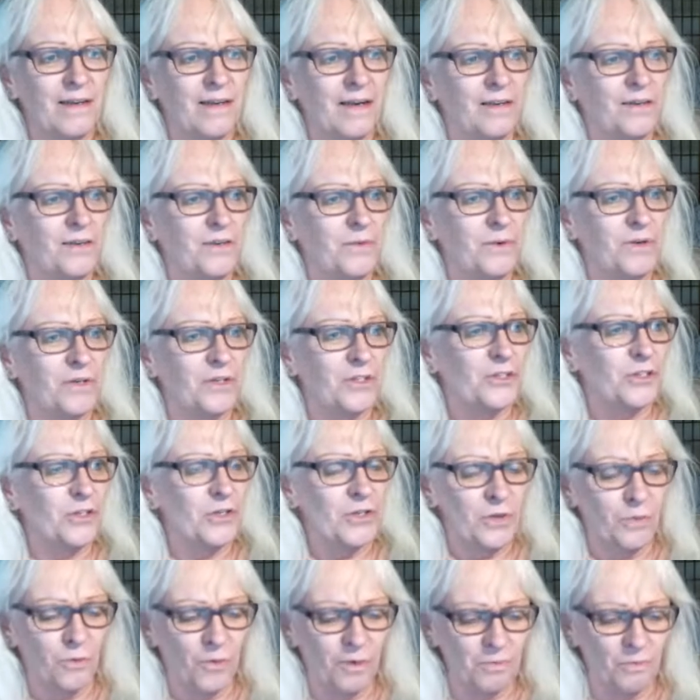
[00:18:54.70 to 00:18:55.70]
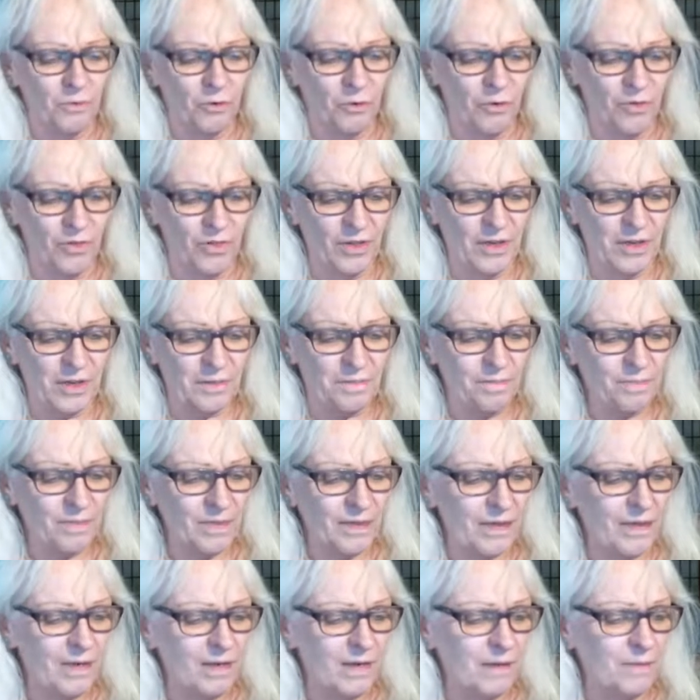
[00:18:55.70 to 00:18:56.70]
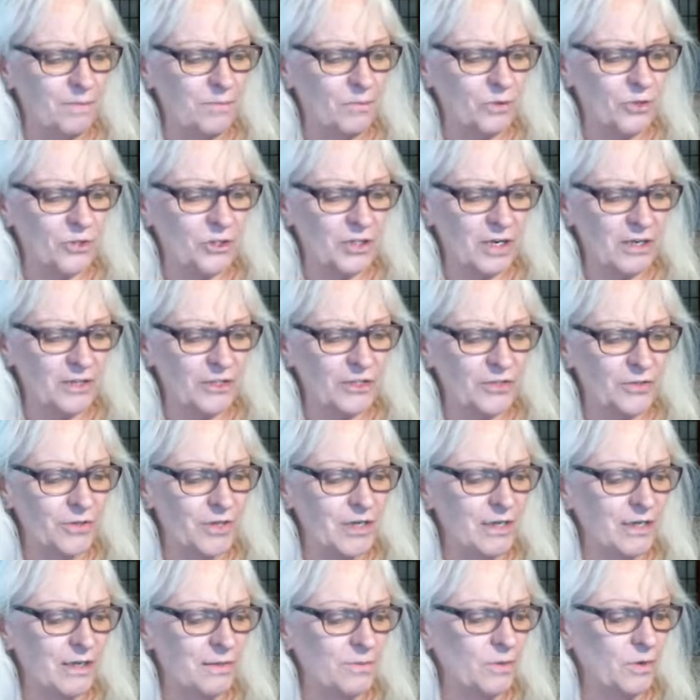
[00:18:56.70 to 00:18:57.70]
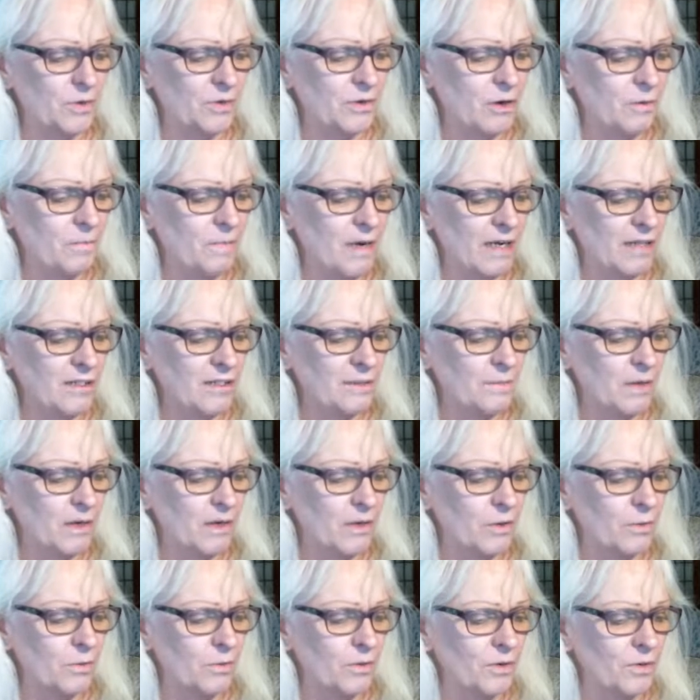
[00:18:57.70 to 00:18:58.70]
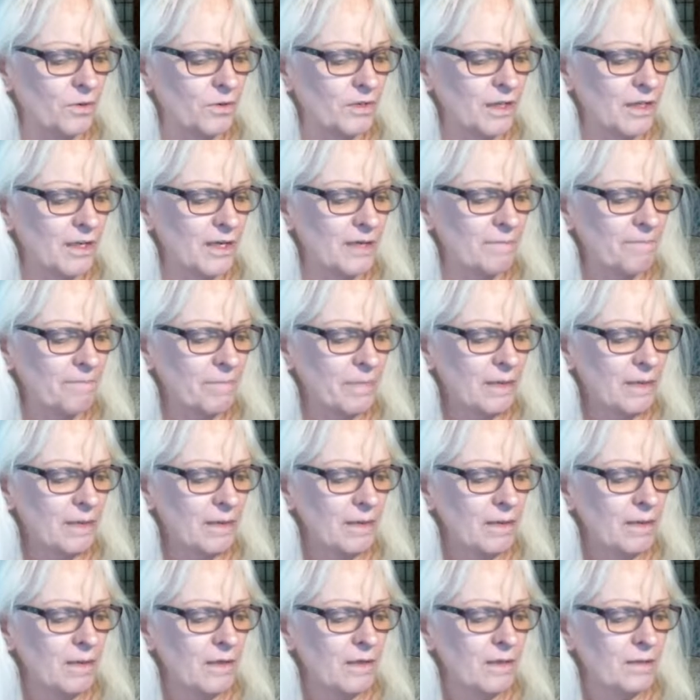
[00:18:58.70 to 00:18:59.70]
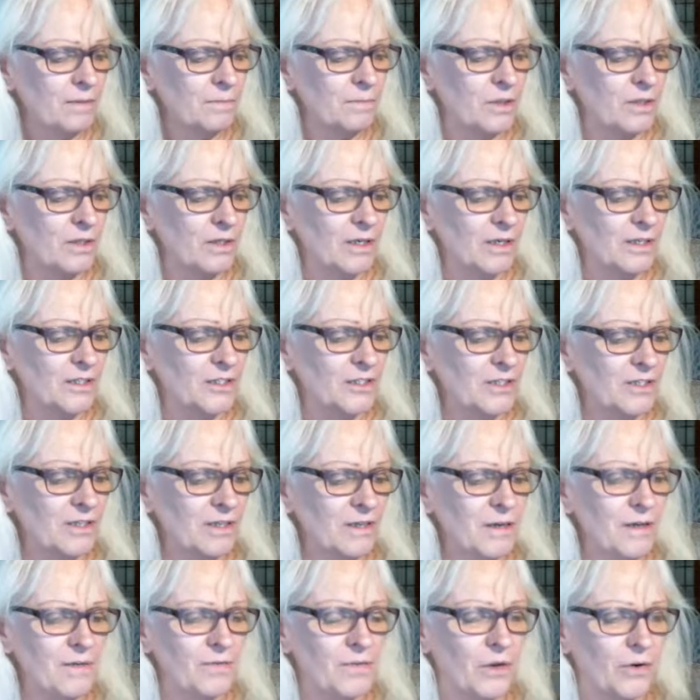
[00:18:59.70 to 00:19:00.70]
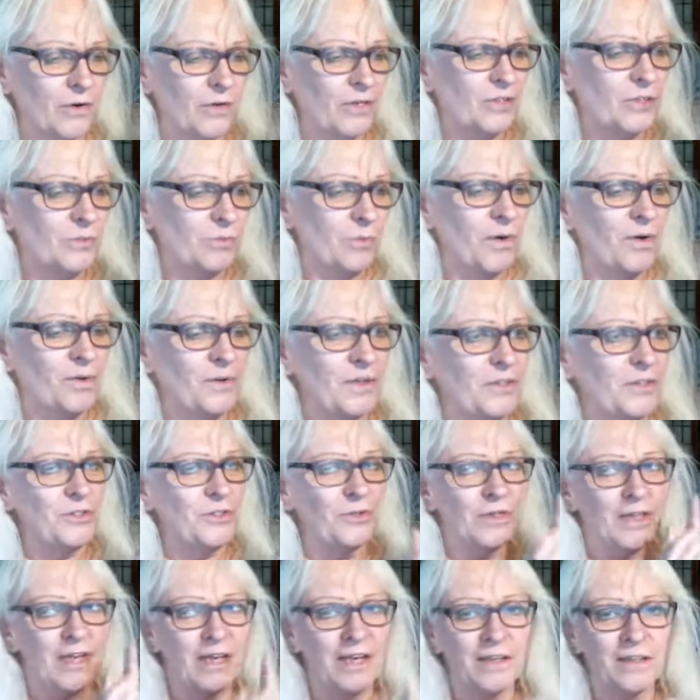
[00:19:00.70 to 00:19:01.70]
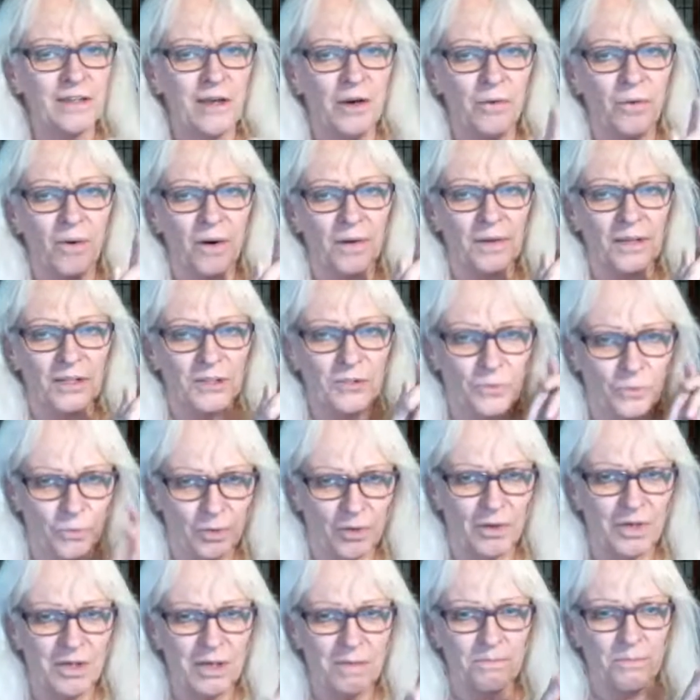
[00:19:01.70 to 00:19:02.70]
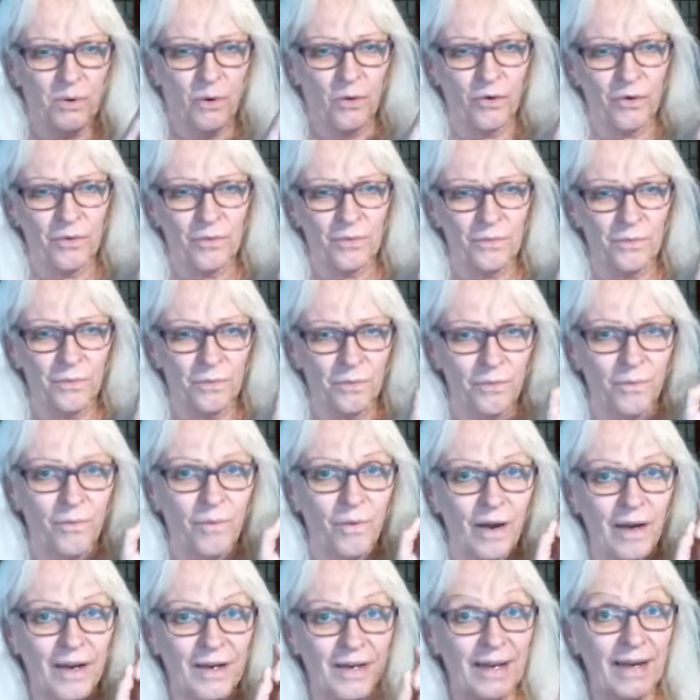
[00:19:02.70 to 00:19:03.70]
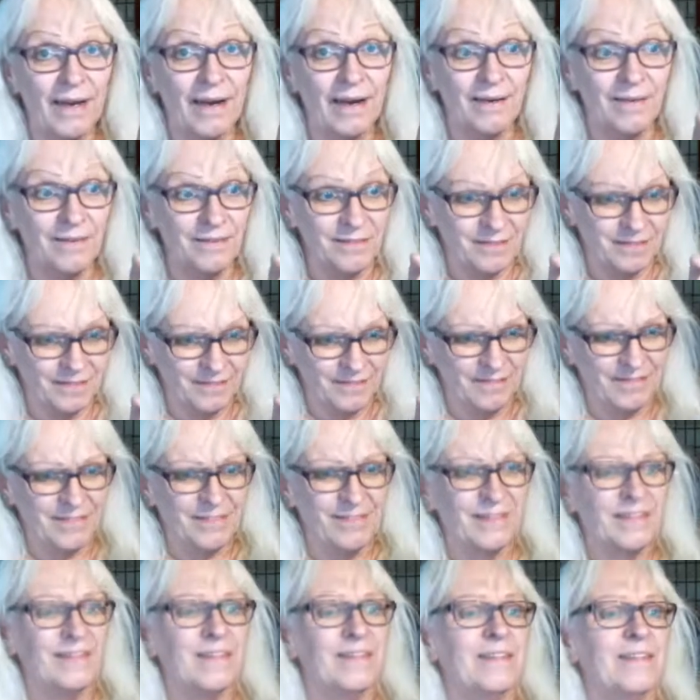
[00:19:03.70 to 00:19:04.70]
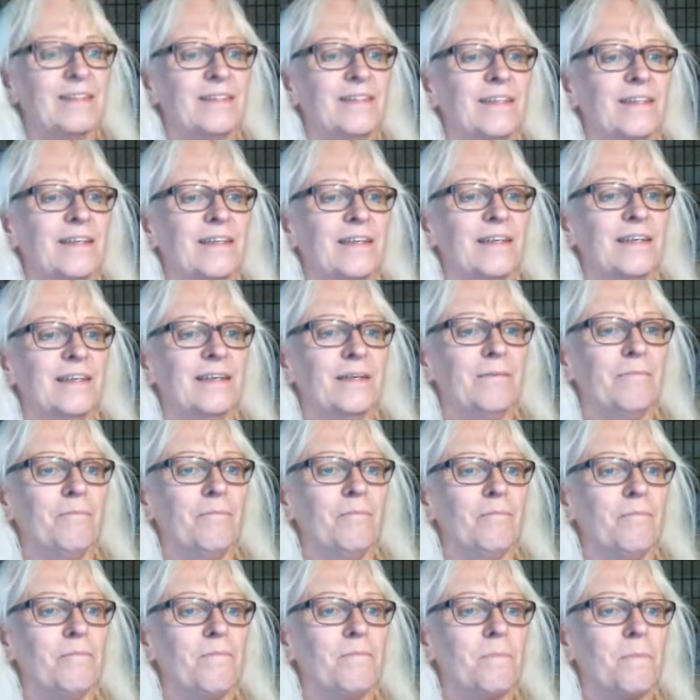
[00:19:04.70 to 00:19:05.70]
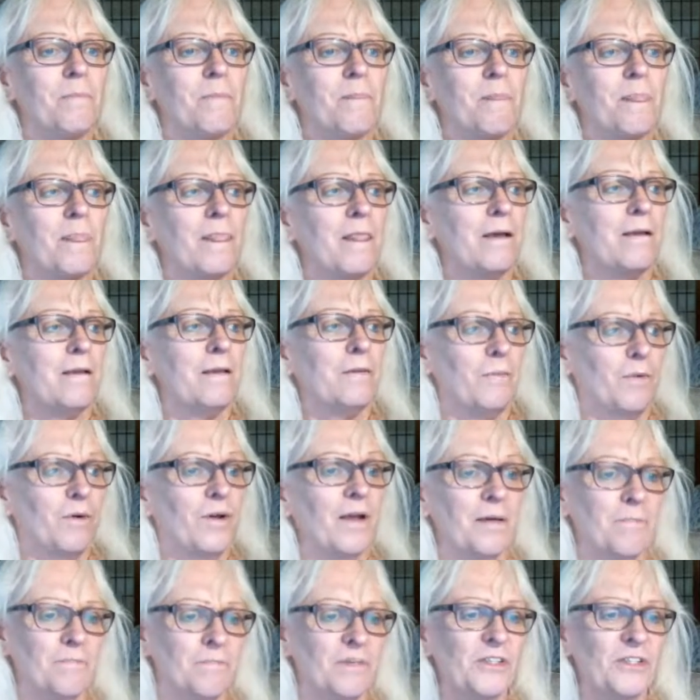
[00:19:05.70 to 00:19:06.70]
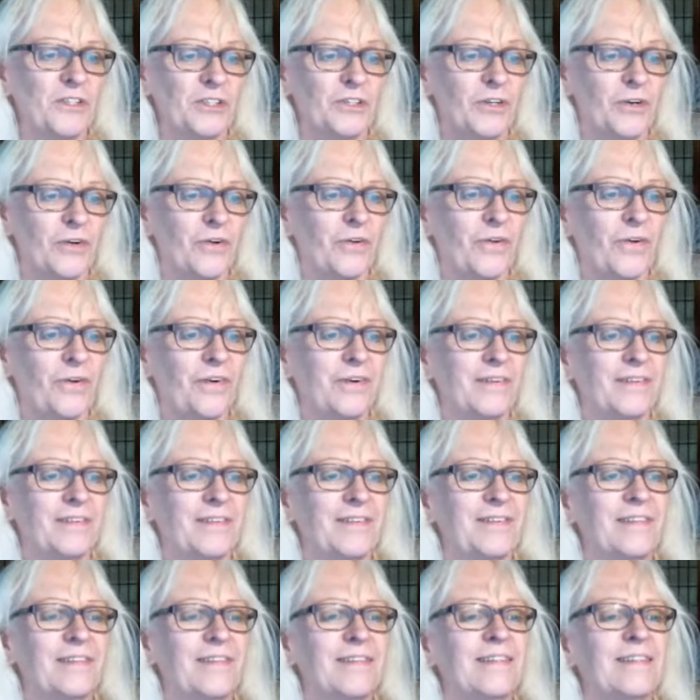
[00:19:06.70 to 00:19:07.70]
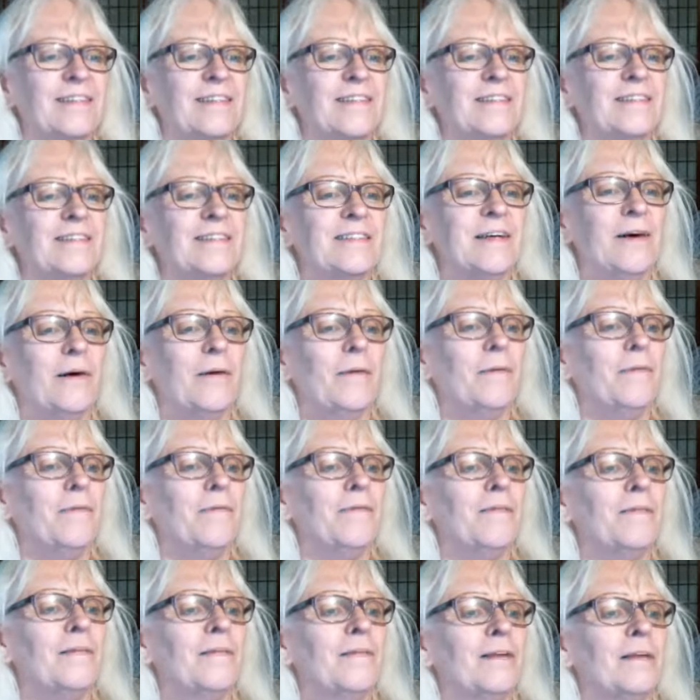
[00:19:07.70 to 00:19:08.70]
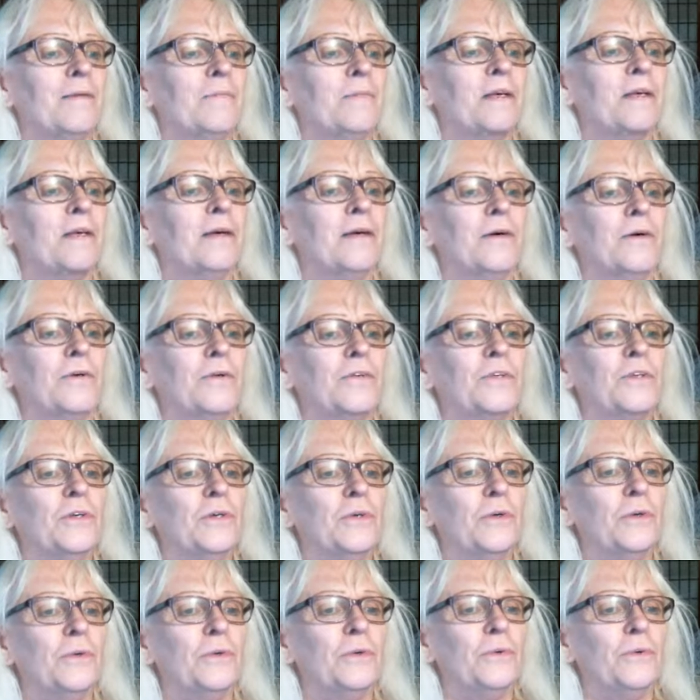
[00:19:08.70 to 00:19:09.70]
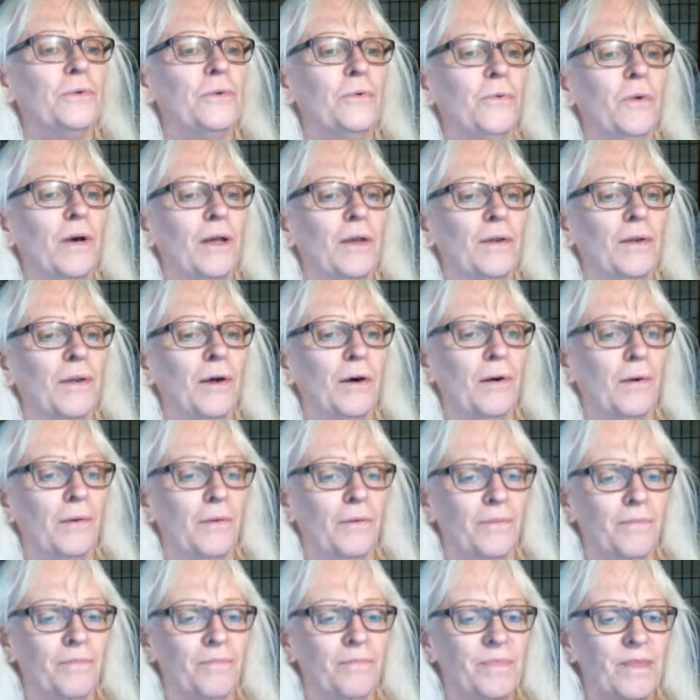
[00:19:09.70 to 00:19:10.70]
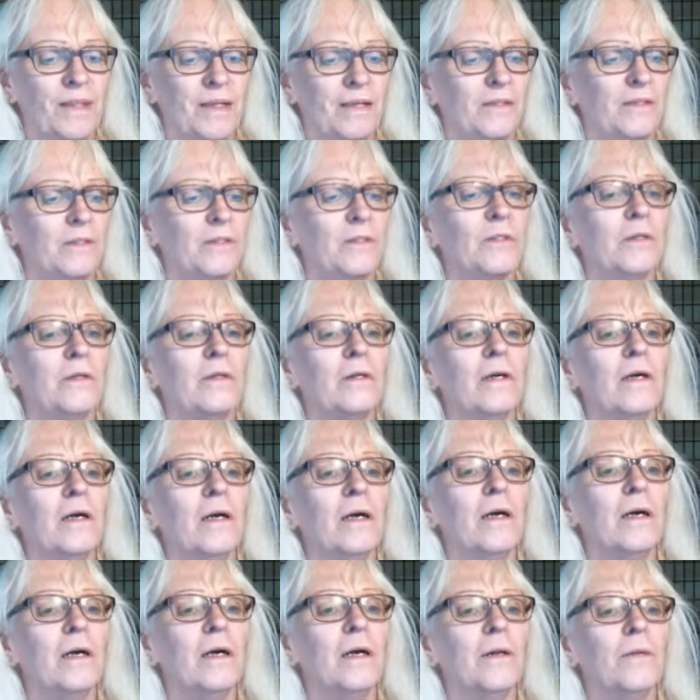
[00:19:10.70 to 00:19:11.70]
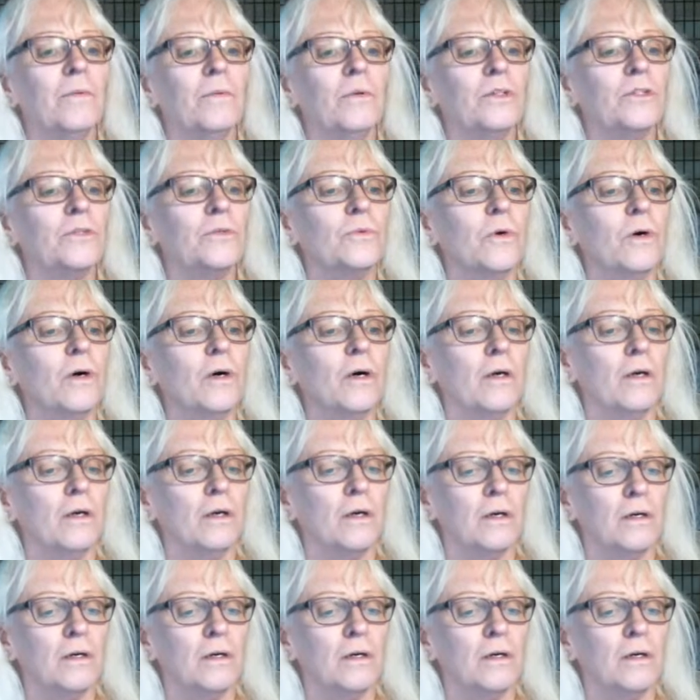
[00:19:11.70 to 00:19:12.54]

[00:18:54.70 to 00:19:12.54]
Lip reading: I do want to show you one more thing. I'm going to share screen, and I'm going to go back to my other one, okay? Because there is one you can go on that's really important right now. The one I mentioned earlier. So let me go to Window, and which one?